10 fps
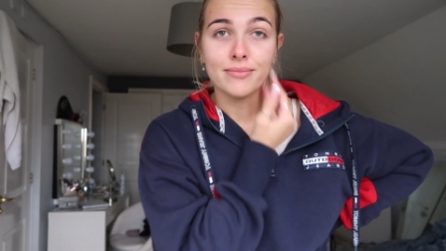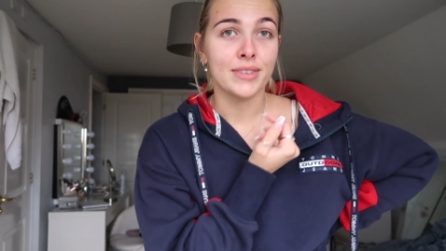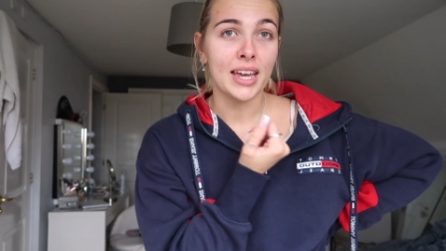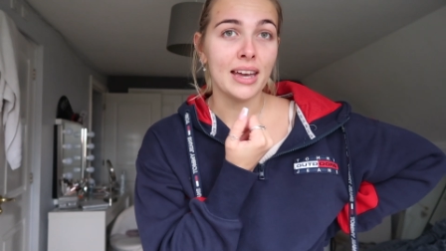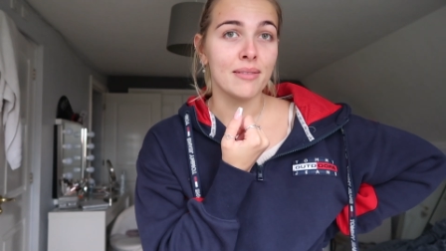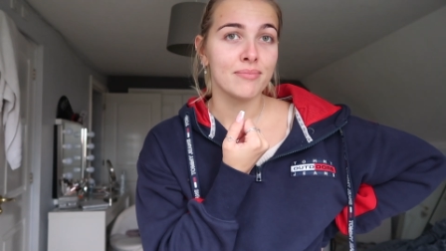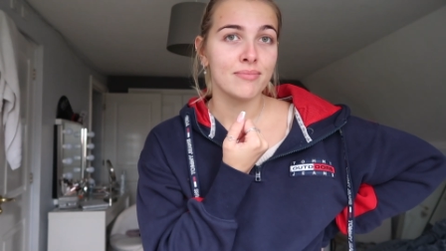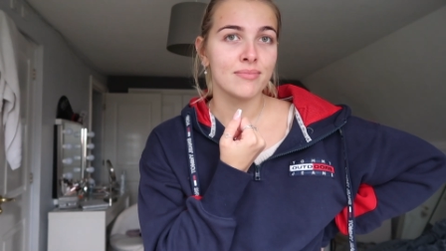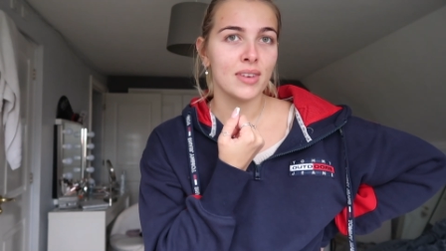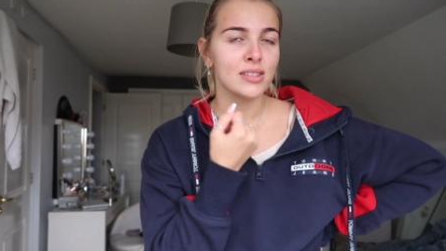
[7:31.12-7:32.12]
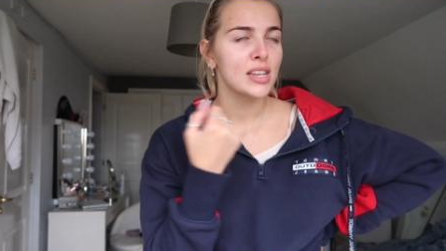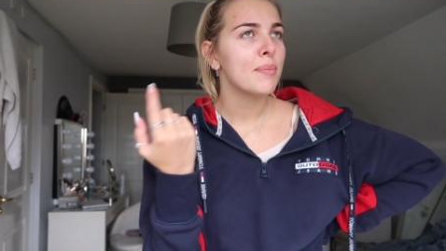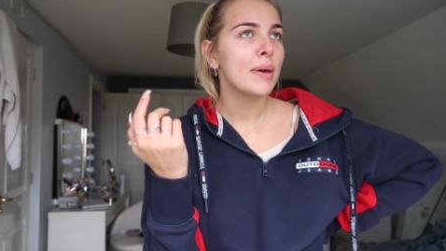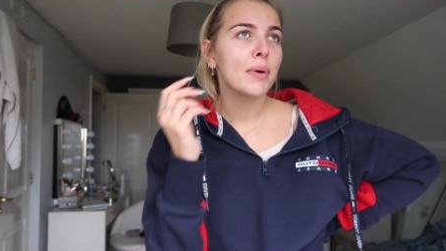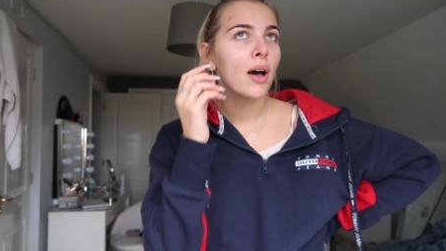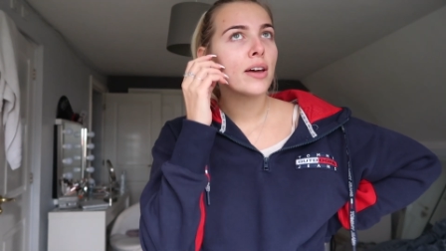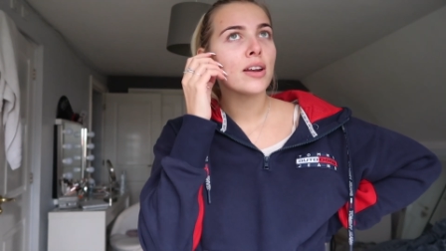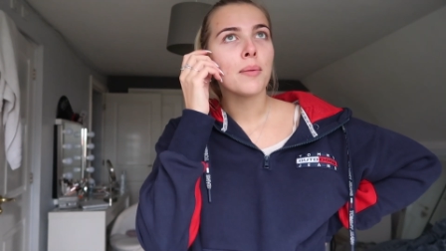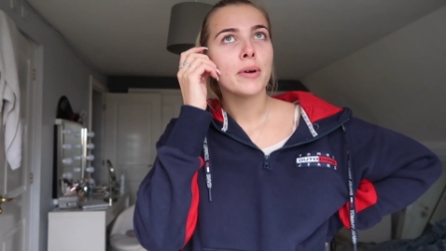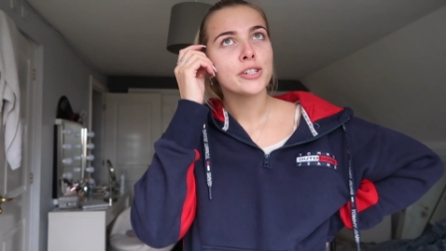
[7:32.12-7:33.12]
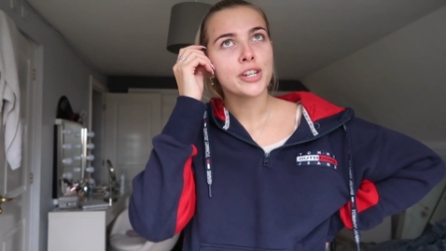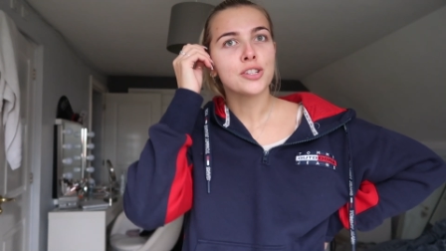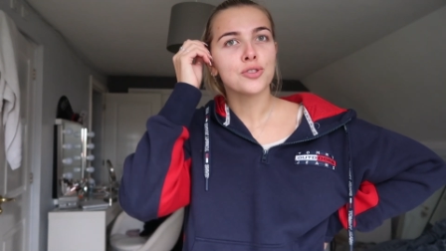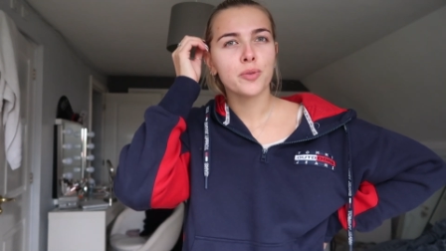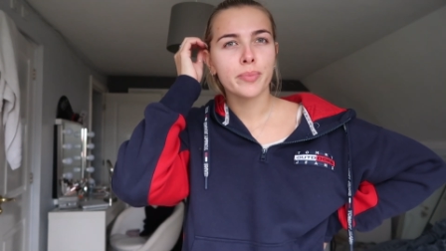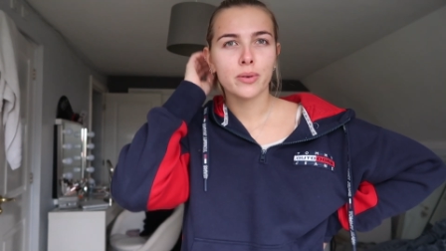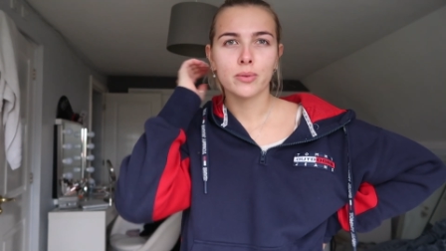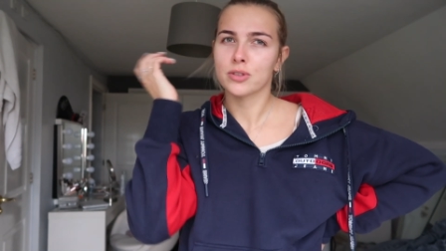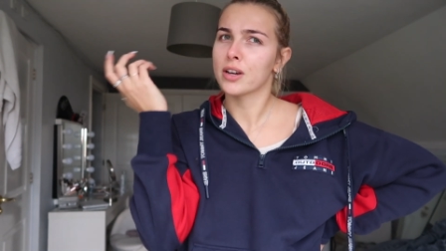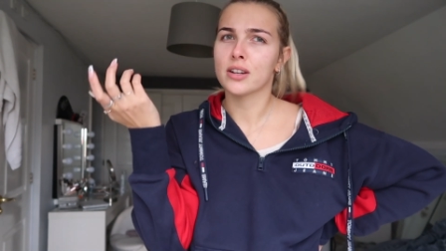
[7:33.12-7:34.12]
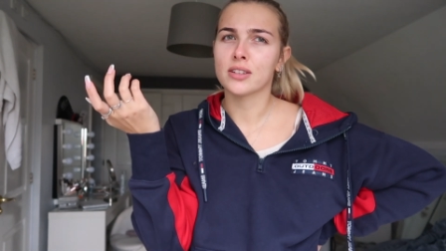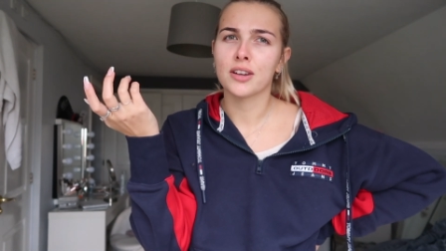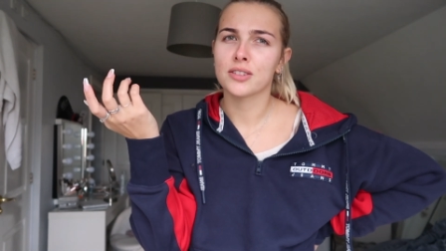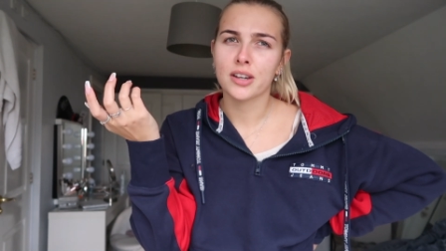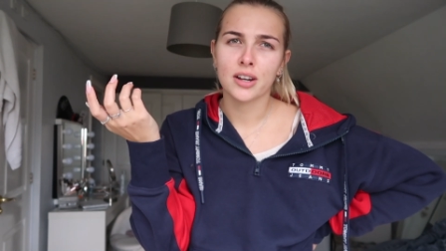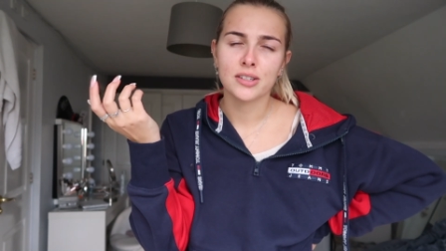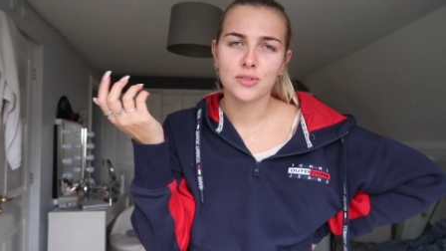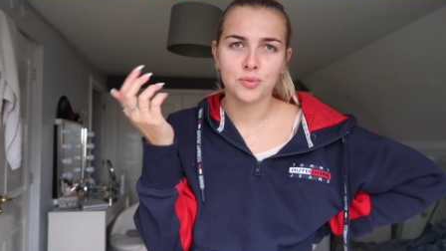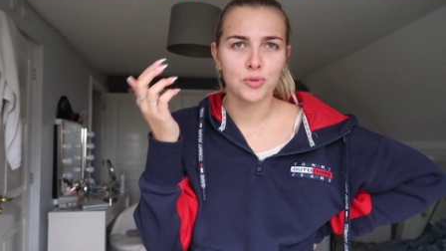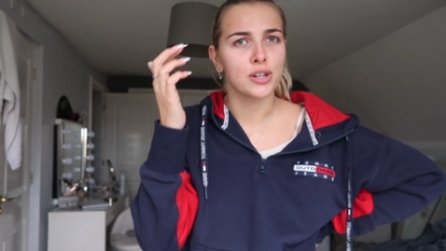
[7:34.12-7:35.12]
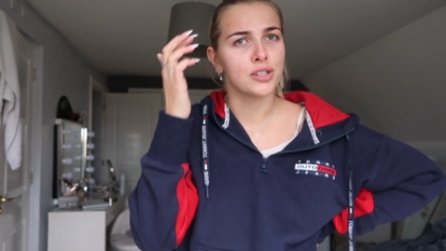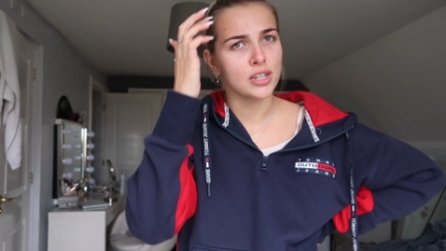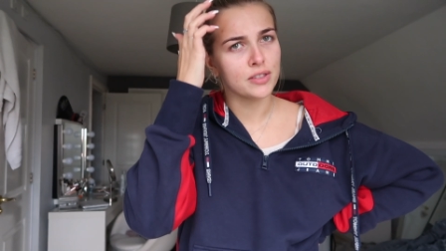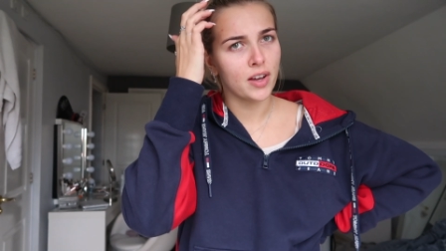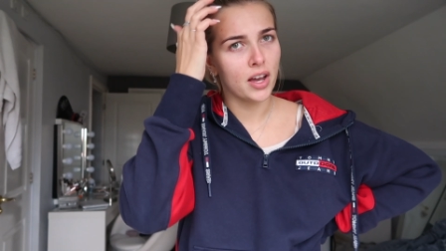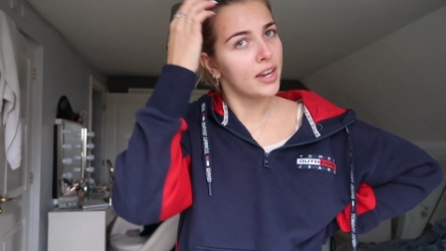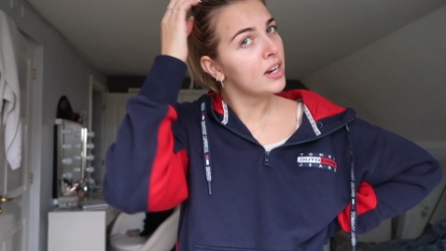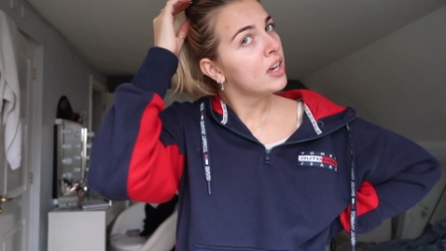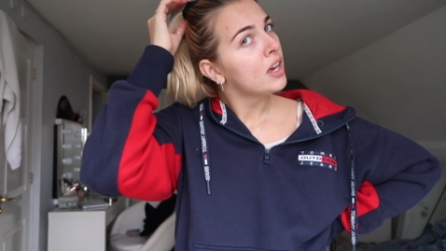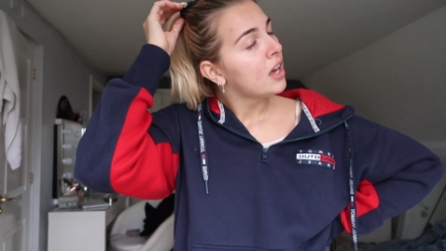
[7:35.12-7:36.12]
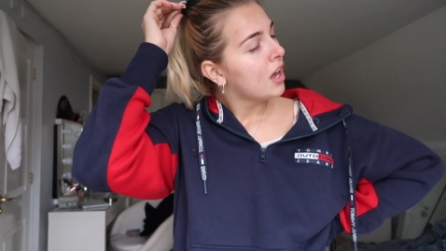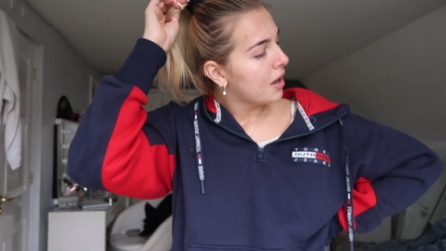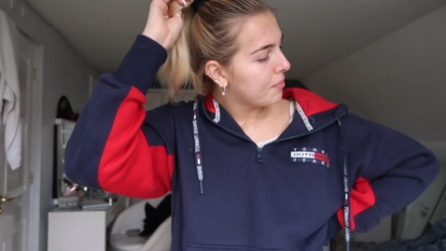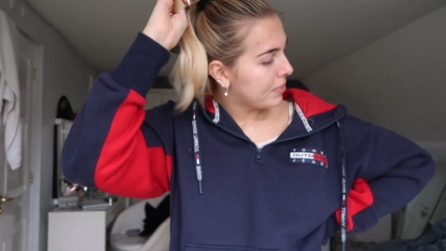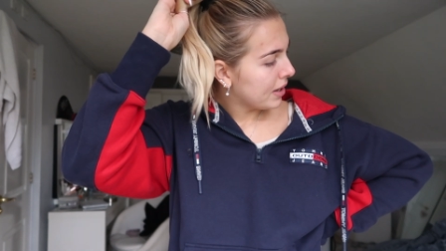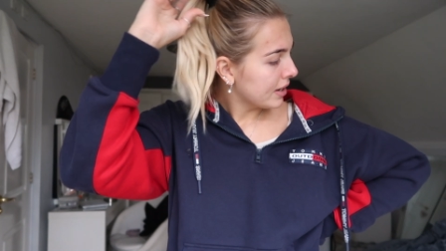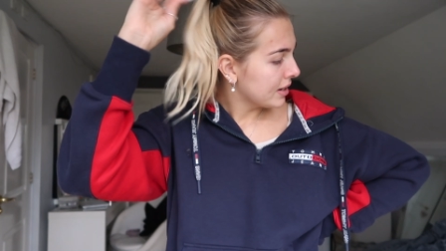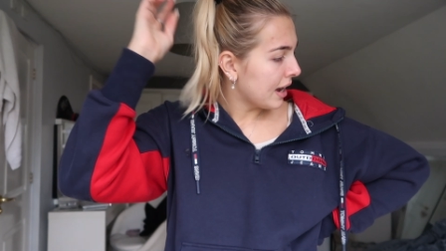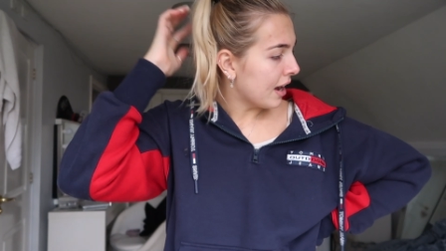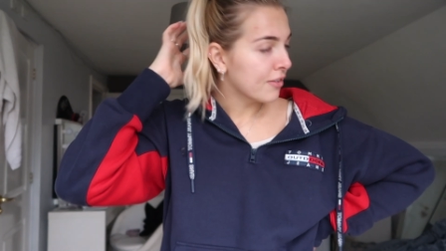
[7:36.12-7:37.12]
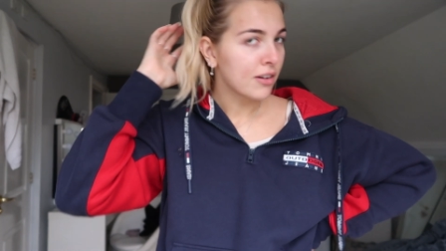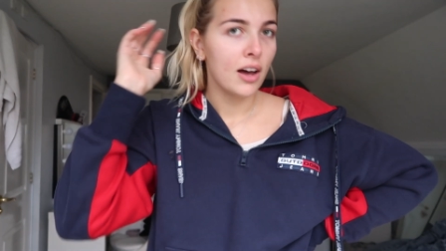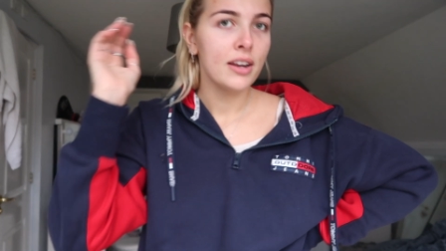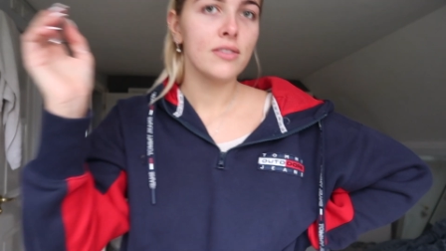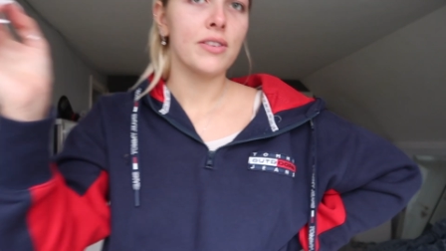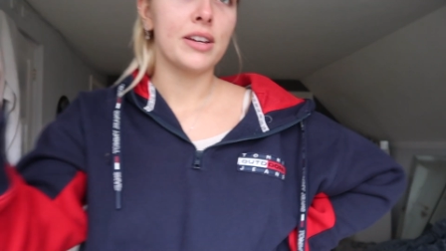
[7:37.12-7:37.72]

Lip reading: yeah, I'd say a bit behind like my schedule, but also I don't go till tomorrow, so that's fine. But yeah, I've kind of,